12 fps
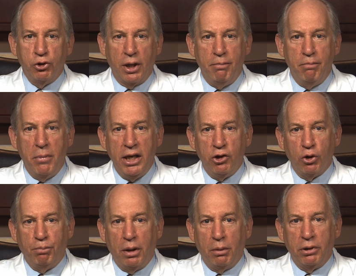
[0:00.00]
a
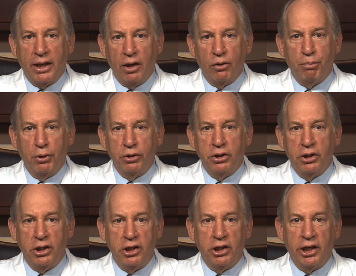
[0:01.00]
major public health burden
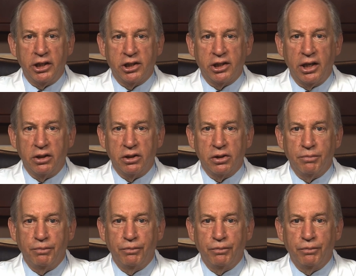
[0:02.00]
in the United States.